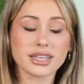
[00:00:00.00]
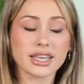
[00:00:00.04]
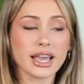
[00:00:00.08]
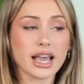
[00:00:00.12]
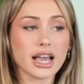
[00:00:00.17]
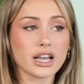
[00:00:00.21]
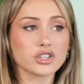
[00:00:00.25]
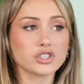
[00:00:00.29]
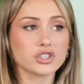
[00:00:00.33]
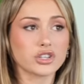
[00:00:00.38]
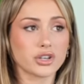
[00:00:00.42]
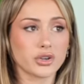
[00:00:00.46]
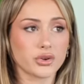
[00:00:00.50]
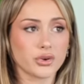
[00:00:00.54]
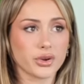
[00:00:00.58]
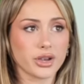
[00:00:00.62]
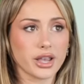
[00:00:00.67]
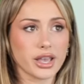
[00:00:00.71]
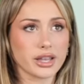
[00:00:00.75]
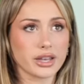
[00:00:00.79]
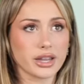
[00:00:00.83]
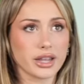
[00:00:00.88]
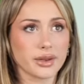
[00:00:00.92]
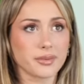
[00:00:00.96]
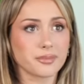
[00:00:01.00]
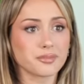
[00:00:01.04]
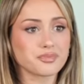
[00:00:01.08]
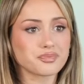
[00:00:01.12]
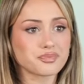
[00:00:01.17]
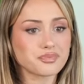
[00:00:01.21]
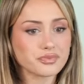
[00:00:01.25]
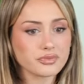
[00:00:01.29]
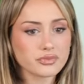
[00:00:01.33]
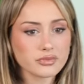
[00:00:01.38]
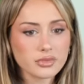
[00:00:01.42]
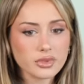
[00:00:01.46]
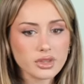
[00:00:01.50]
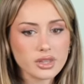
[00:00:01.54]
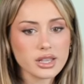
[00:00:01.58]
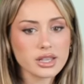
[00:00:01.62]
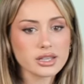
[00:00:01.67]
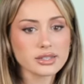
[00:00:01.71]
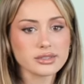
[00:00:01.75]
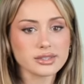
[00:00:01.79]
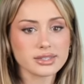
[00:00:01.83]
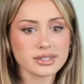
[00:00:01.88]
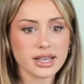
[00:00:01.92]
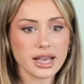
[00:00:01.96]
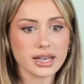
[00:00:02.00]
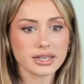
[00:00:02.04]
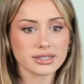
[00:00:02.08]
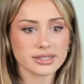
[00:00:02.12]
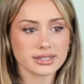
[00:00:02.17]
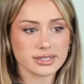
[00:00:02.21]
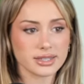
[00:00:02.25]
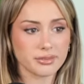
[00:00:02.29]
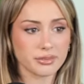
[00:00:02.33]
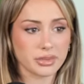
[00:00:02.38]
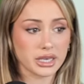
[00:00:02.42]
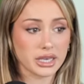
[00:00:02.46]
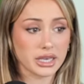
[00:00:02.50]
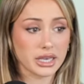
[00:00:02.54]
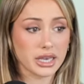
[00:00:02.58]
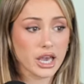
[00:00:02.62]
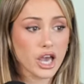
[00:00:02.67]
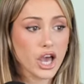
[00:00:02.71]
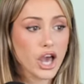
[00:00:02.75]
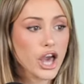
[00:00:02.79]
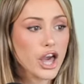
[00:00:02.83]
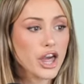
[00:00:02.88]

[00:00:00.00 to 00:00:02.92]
He actually created sex to be